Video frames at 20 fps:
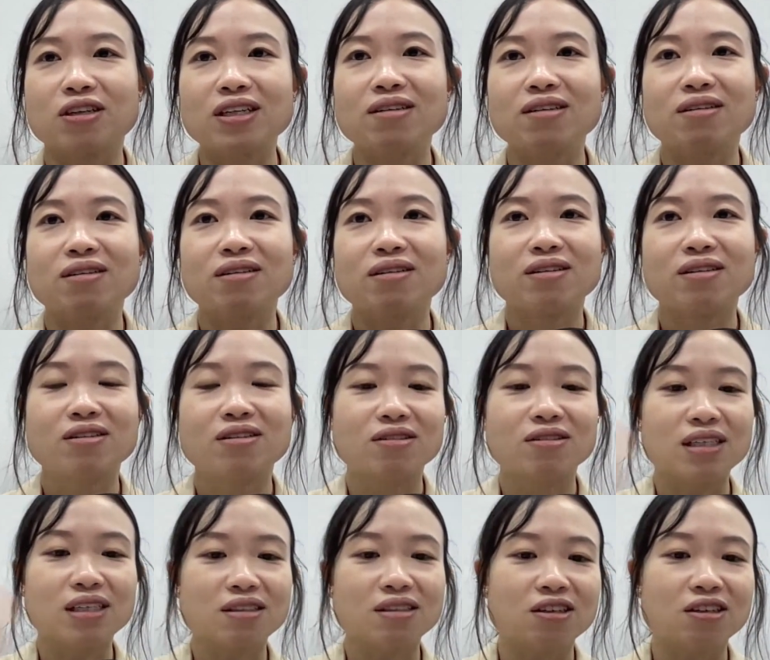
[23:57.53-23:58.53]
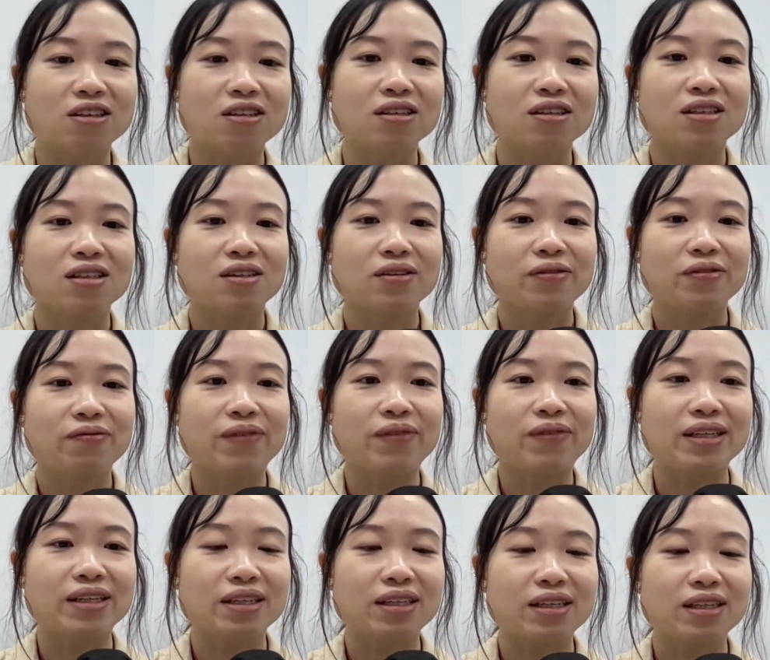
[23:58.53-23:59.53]
Right? So that's all.
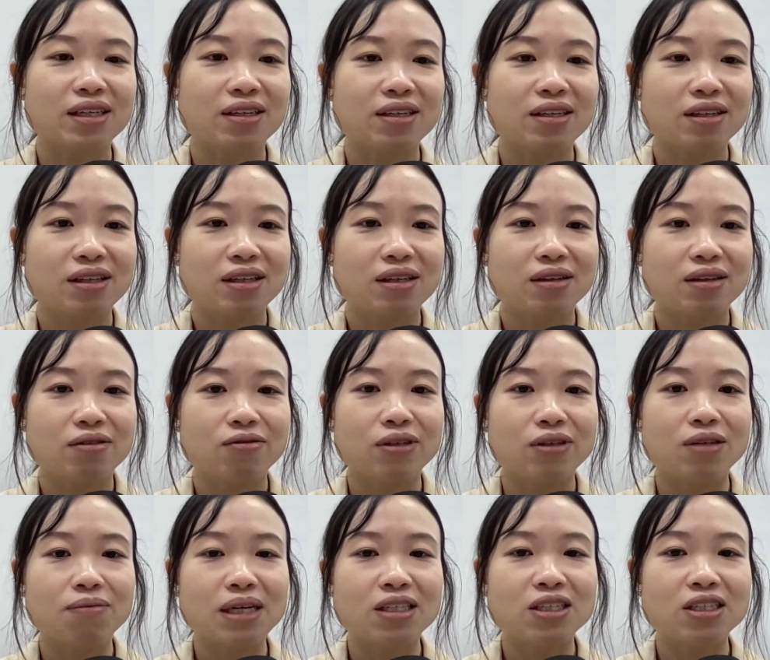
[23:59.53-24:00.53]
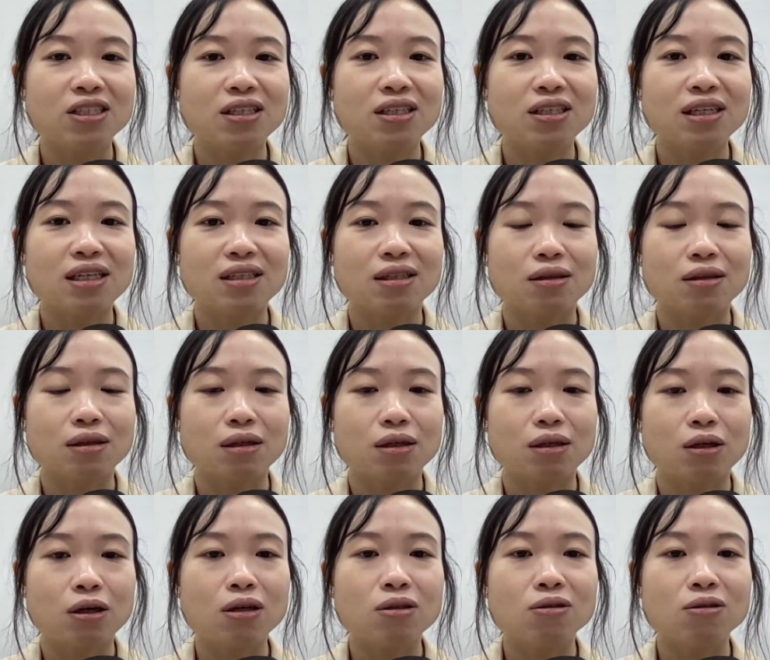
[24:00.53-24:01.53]
But we mentioned that
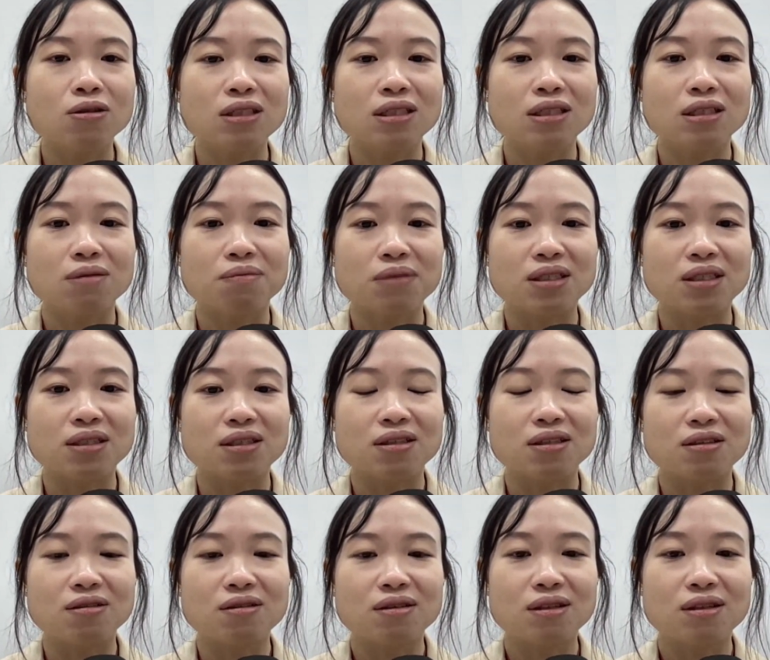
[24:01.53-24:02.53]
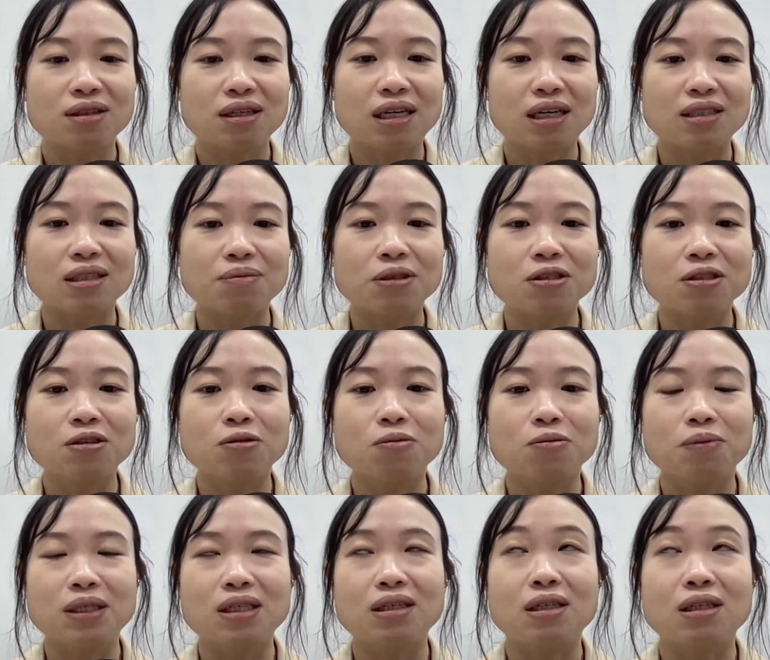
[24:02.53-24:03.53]
all those in the middle are supposed to
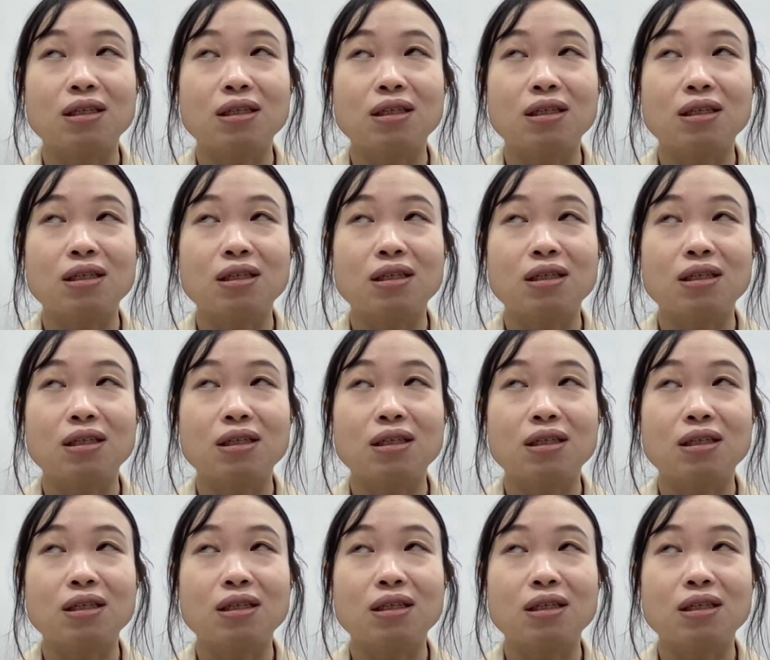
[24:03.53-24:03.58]
be